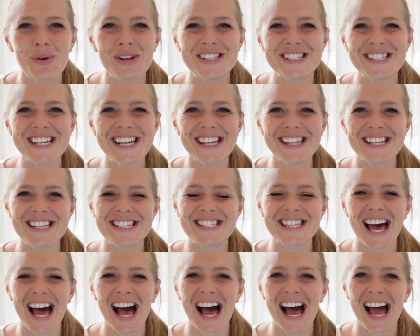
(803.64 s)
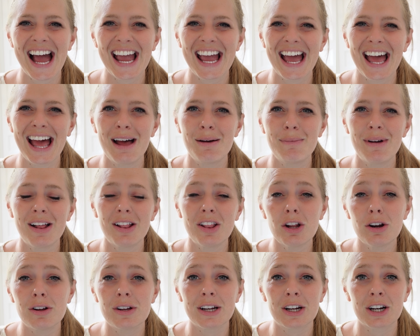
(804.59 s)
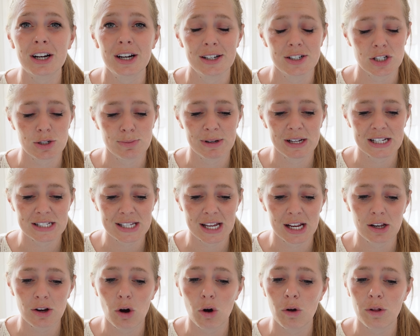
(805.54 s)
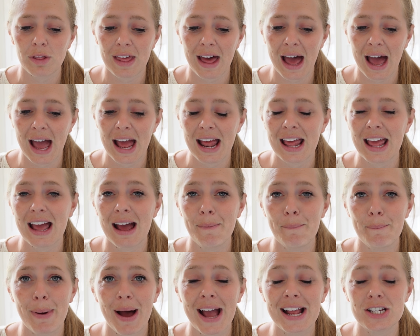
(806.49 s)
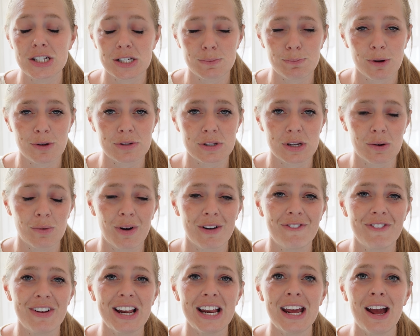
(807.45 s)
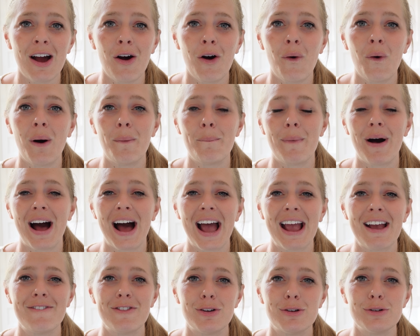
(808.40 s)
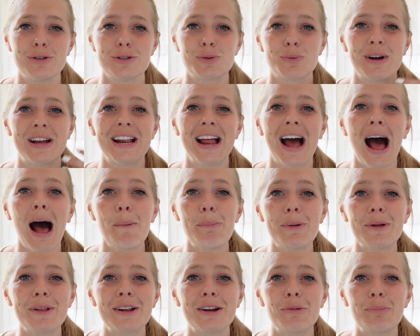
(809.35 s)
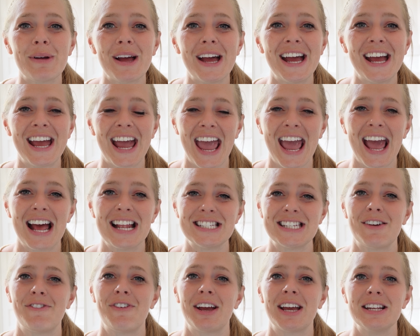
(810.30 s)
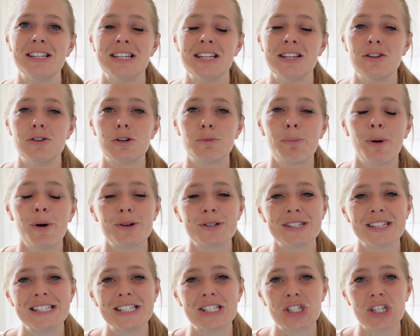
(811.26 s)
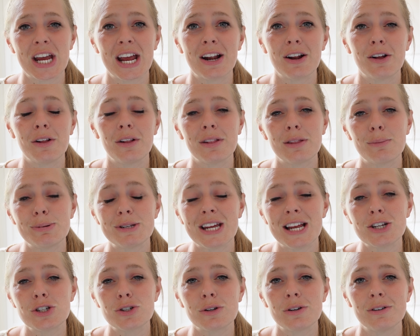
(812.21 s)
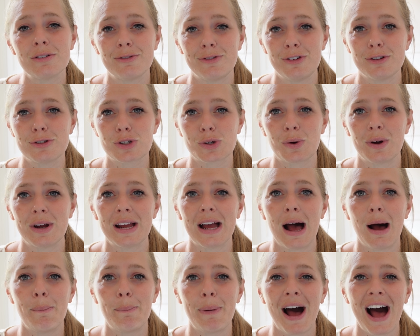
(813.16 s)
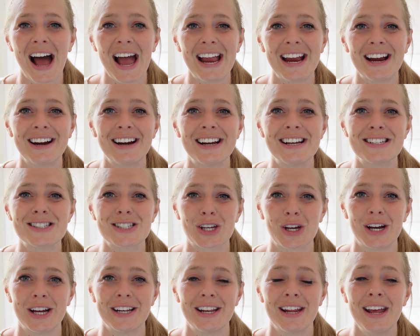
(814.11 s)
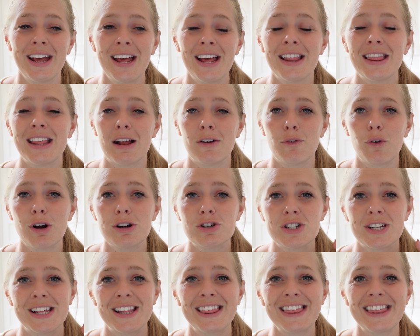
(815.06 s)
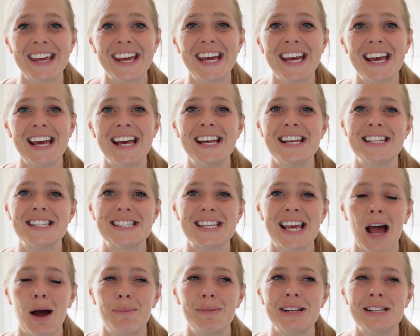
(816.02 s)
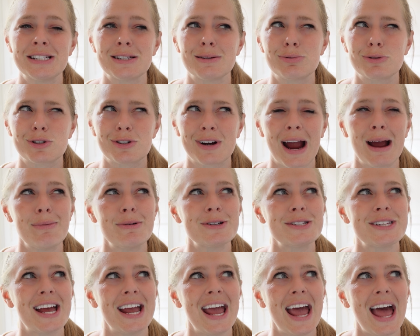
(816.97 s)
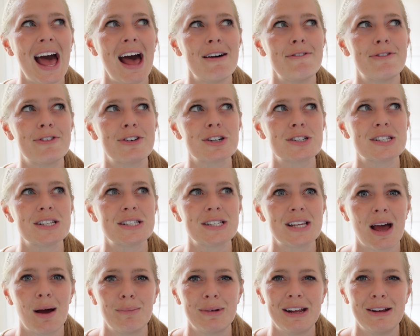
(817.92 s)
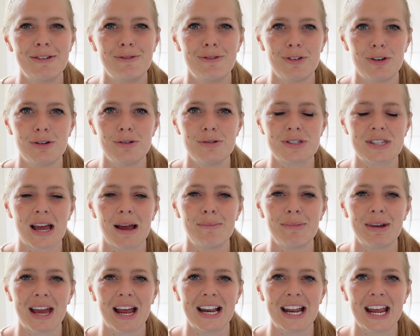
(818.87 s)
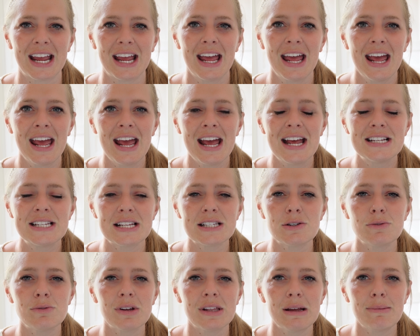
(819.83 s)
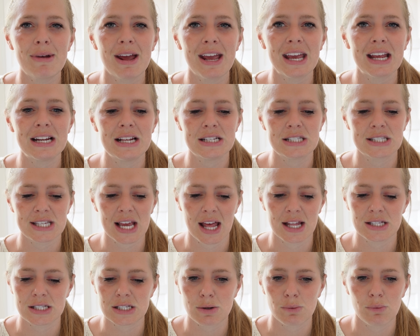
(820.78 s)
in seeing this, I am a little encouraged because I know that by just posting one video, my views went up a little bit, and if I continue to post on this channel, the potential of views going up higher is good. The unfortunate thing is how many subscribers I have versus how many views I'm getting. It doesn't really make any sense